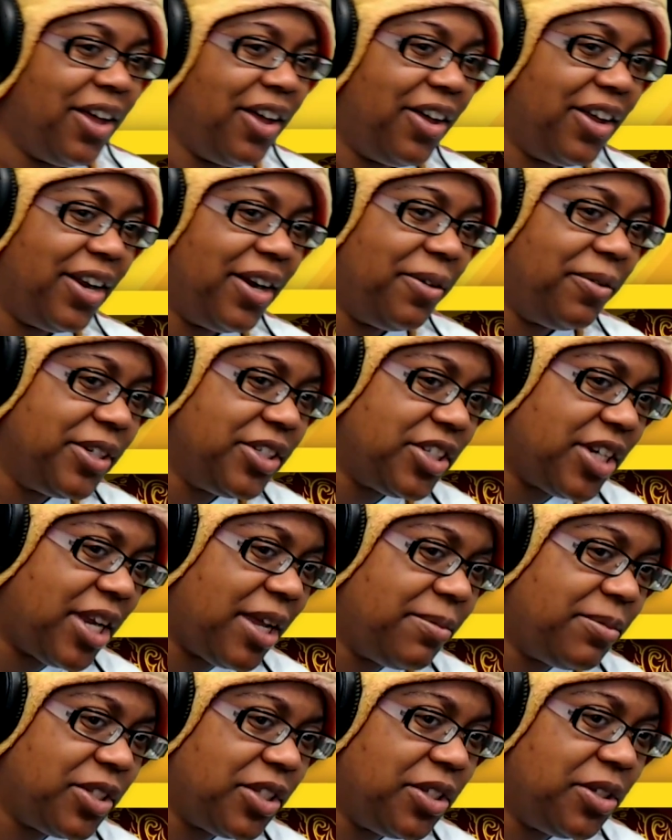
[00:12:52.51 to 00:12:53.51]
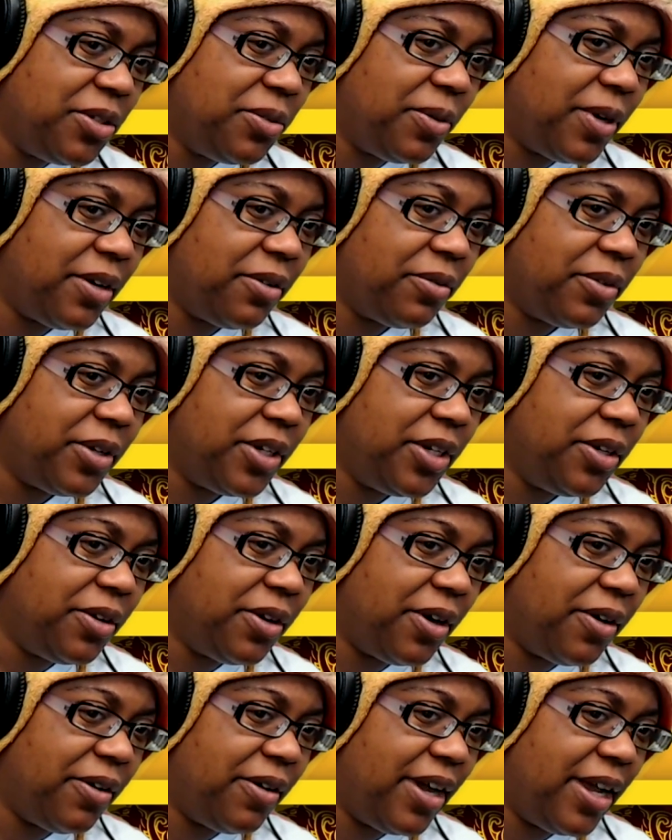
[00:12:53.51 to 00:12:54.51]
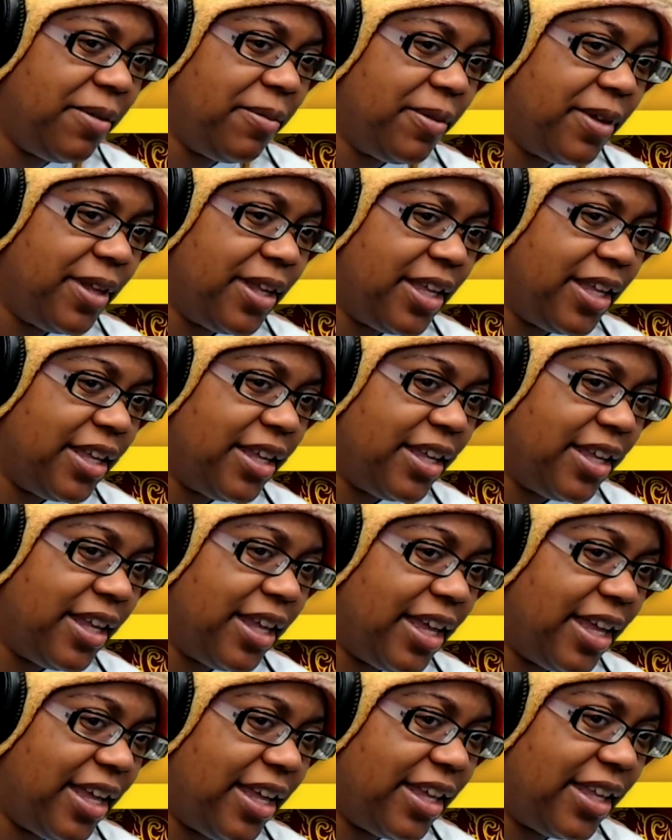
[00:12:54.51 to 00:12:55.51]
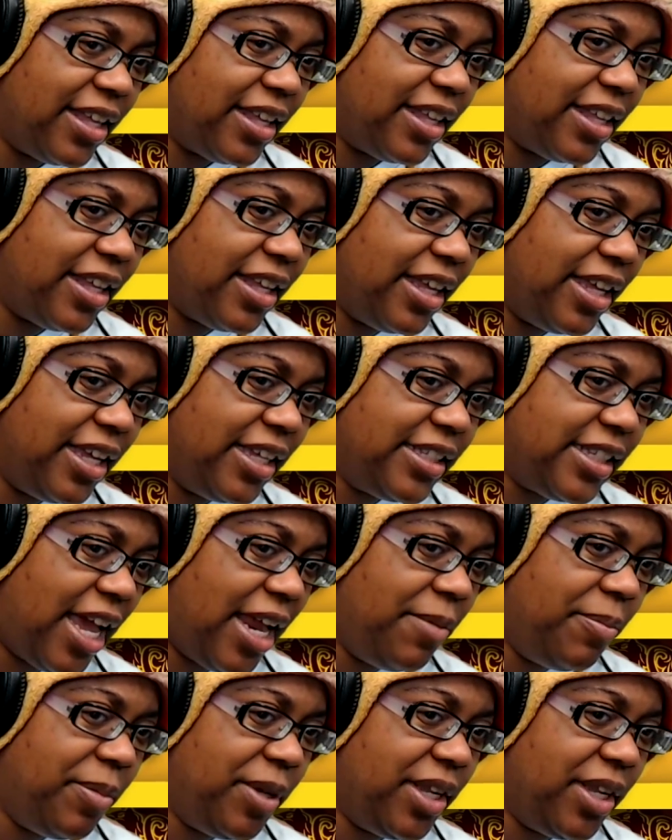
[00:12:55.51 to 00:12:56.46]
Hold on, what job do you want when you grow up? It's gotta